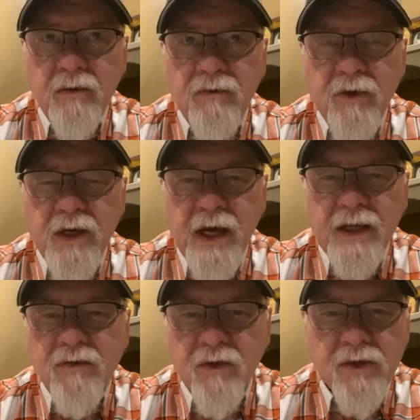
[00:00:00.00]
free
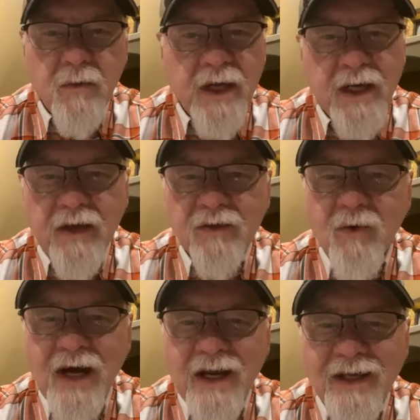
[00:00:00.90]
ads for somebody else.
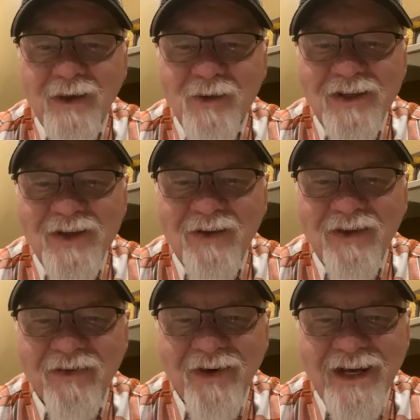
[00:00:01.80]
Why not give myself
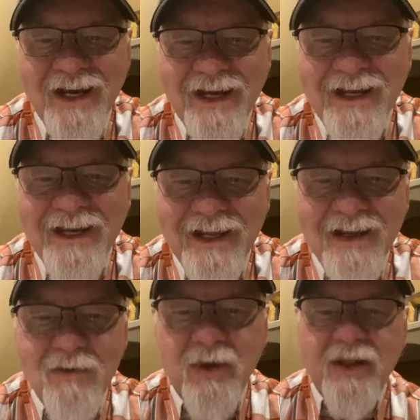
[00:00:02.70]
a free ad?
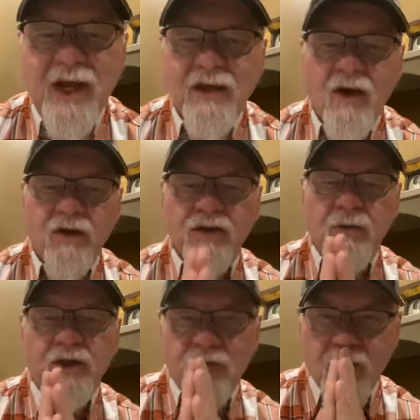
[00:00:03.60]
But thank y'all so
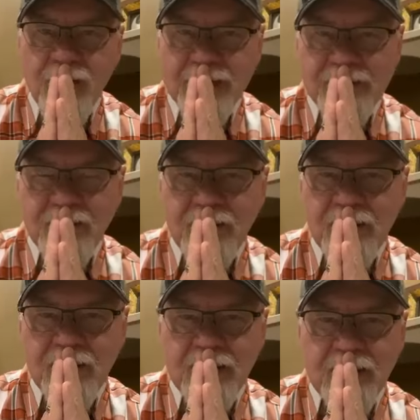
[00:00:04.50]
much for watching.
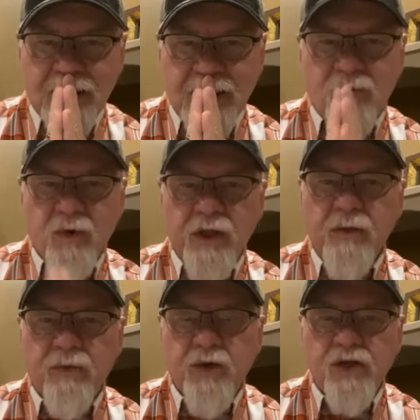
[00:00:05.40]
I really
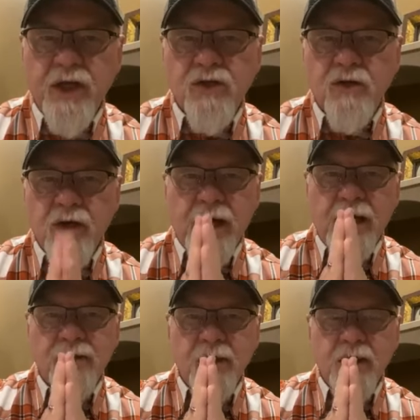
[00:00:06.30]
appreciate you
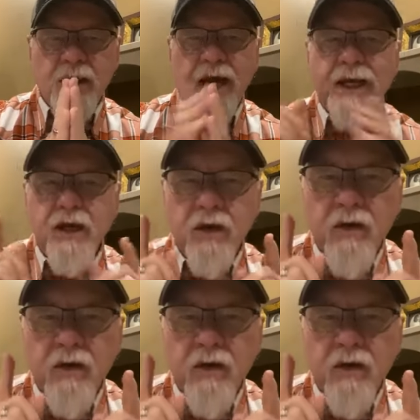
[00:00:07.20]
guys. I get